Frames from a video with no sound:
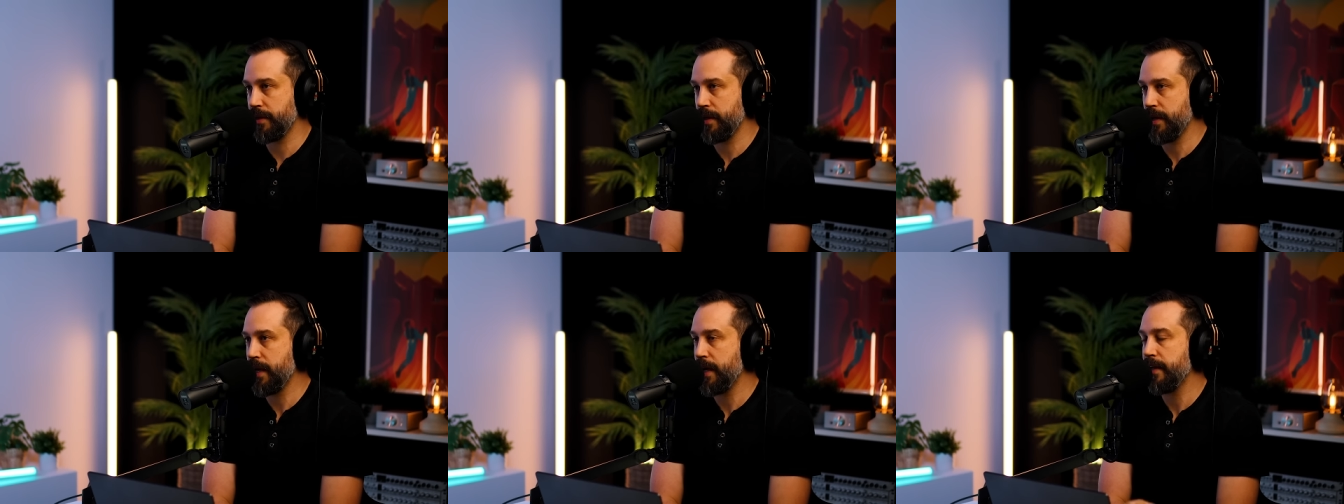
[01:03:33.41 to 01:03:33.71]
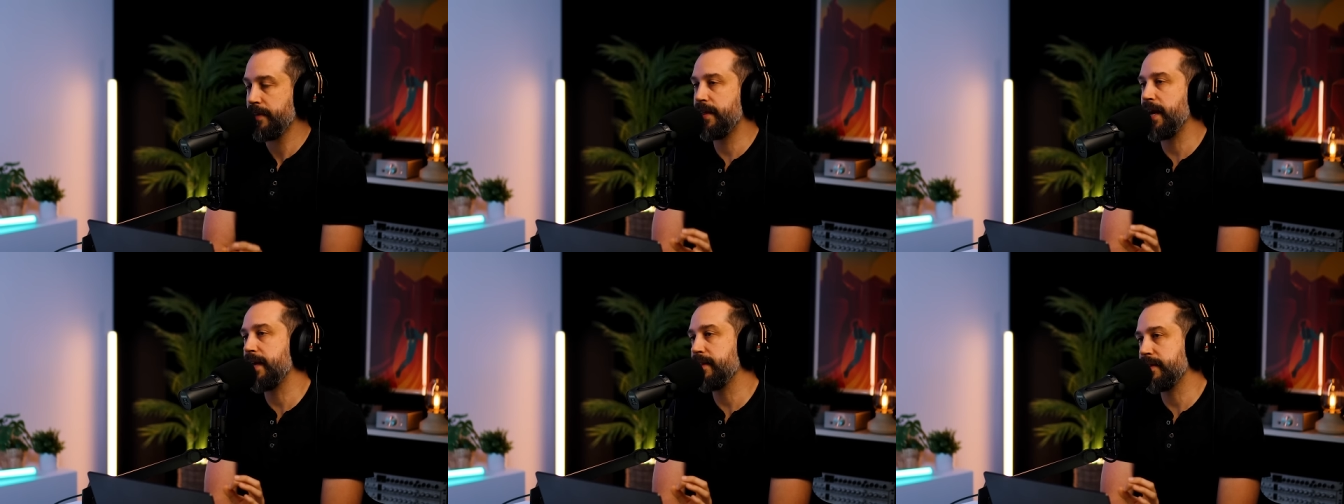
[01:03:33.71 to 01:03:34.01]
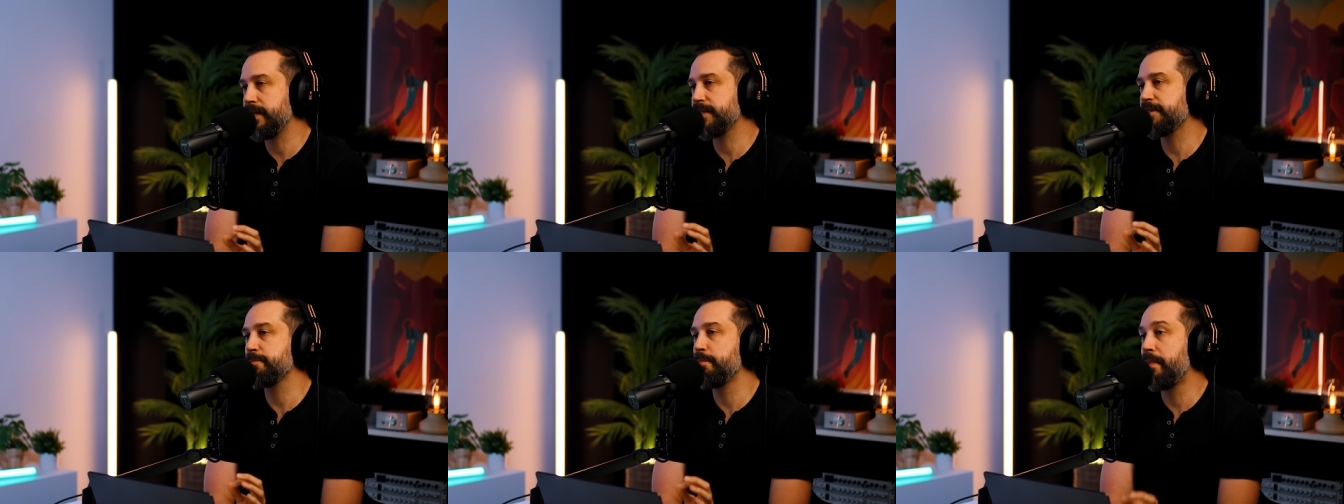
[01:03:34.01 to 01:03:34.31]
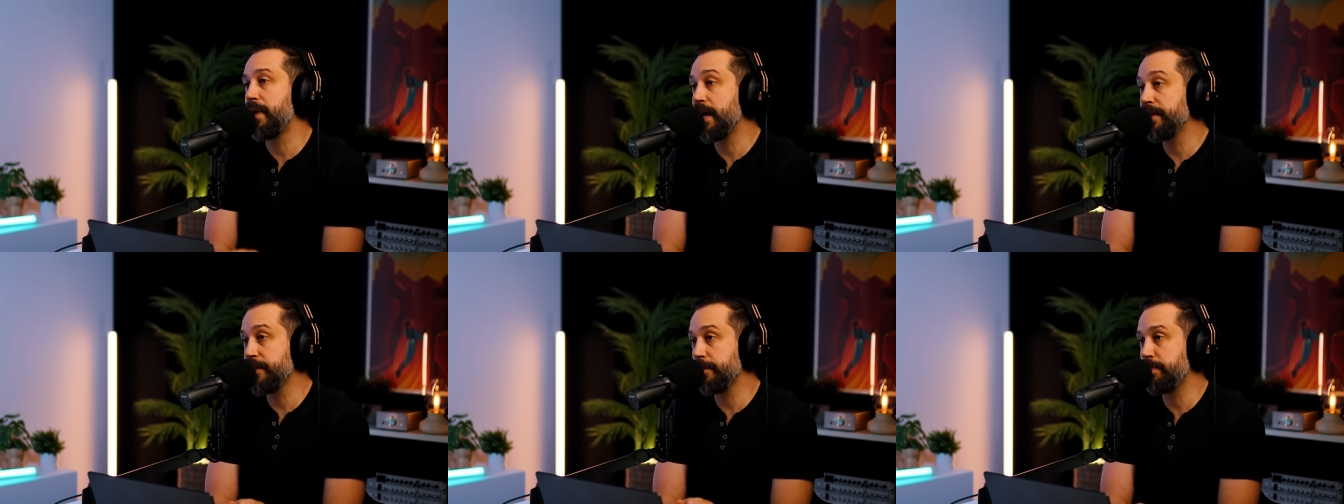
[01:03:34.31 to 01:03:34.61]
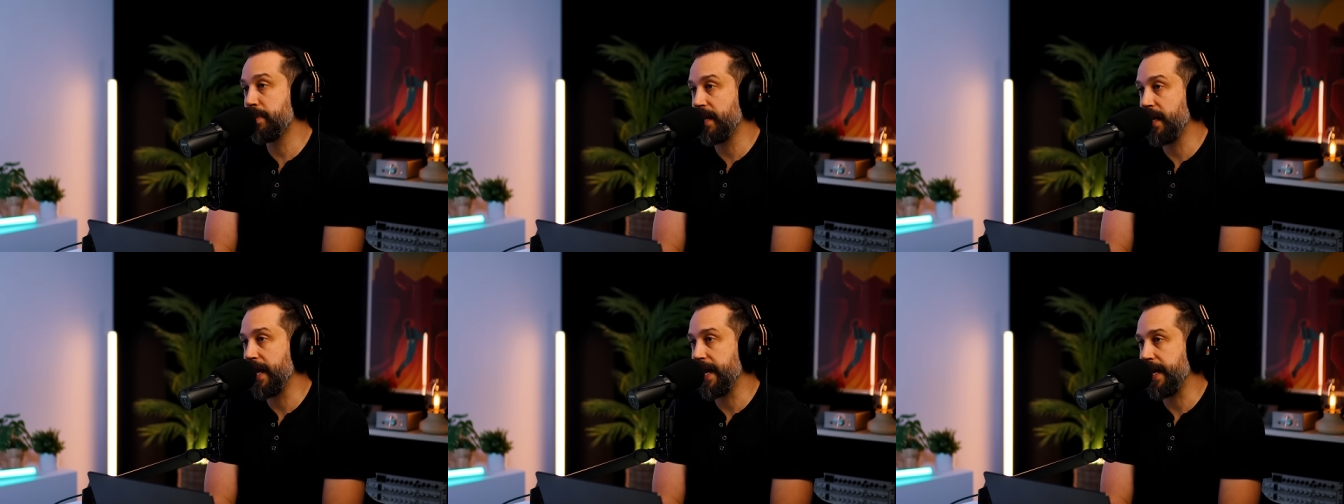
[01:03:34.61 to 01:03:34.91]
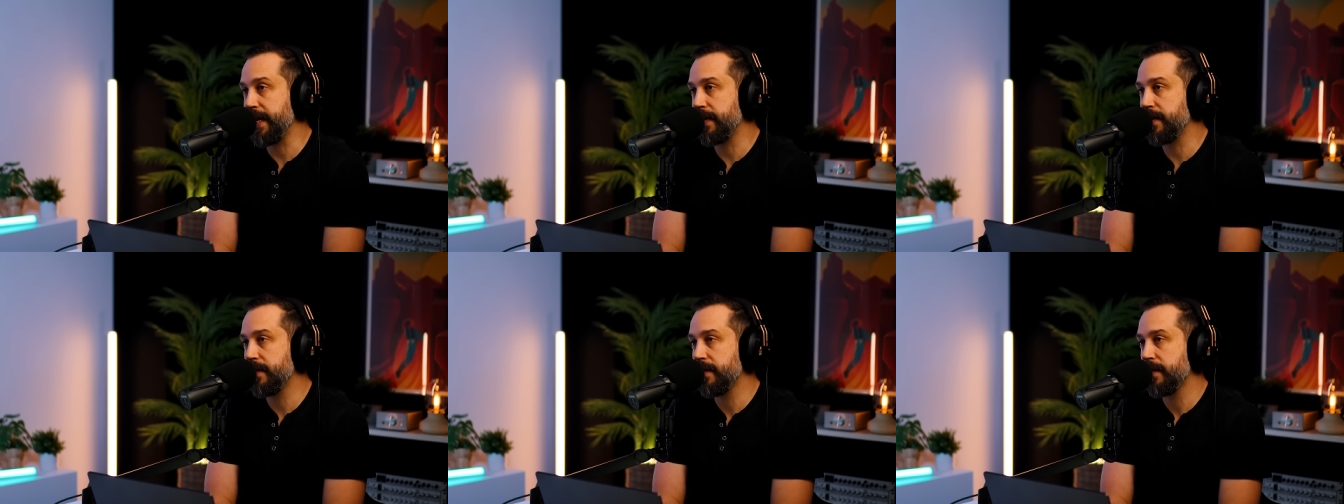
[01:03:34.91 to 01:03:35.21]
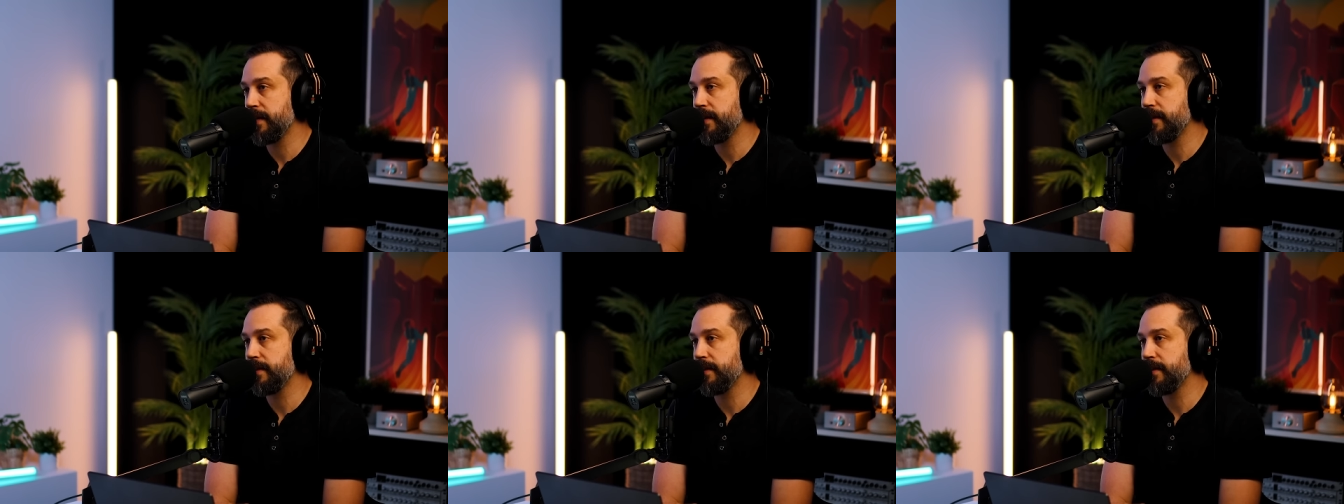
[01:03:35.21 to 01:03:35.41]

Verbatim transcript: mm -hmm. that this mother plane